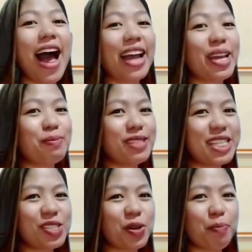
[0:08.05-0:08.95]
I am
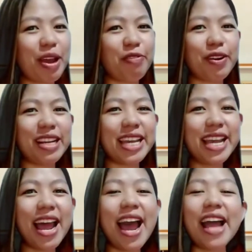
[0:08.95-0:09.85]
Teacher
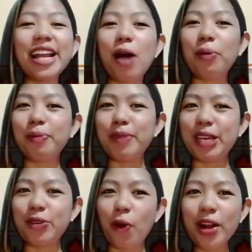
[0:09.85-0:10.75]
Beverly, and I will
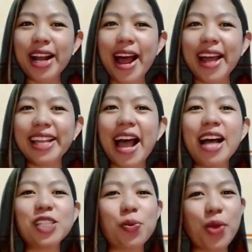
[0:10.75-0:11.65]
be your guide
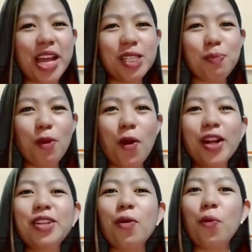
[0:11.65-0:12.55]
as we
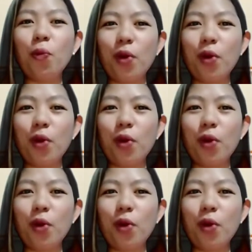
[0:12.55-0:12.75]
explore the